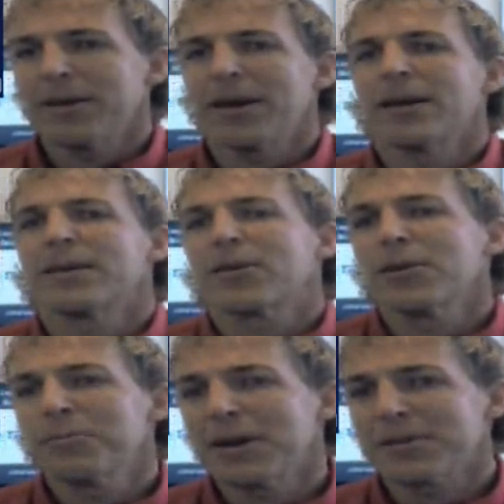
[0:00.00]
and it
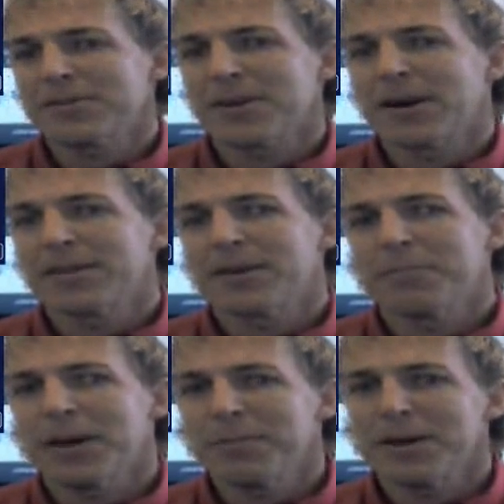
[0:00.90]
could be a sign that
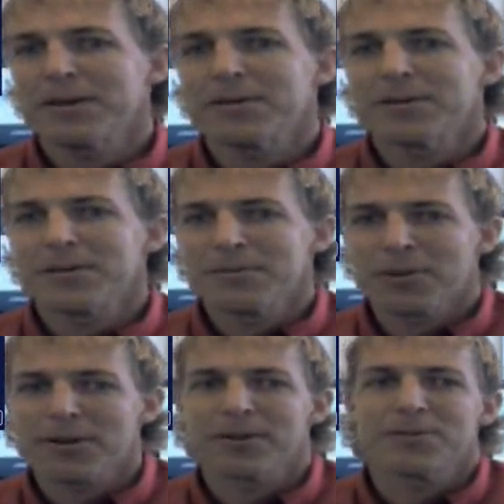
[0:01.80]
maybe we're
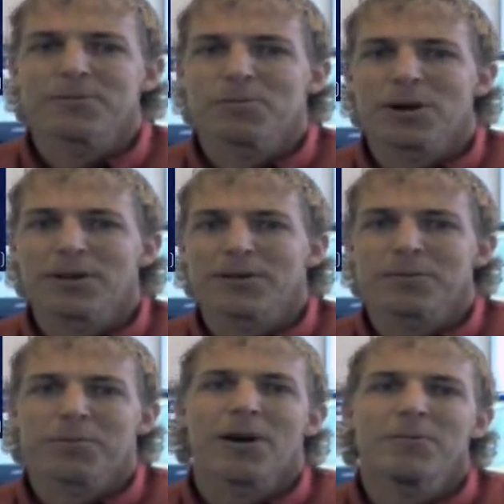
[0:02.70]
going to run into
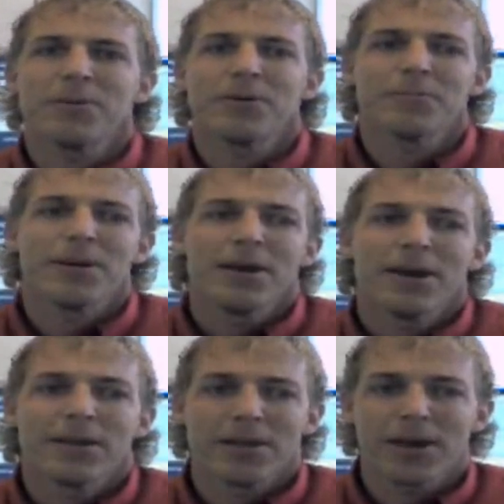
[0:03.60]
problem
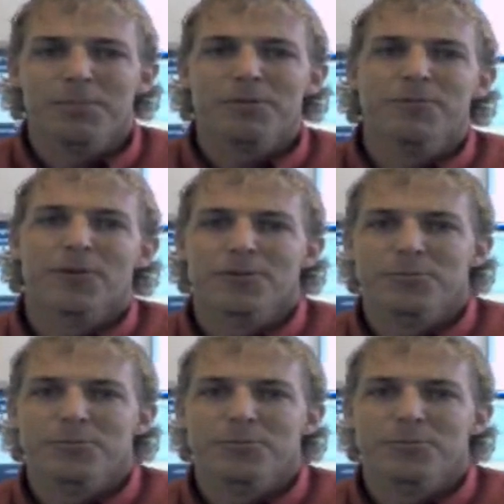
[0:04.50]
in the labor force,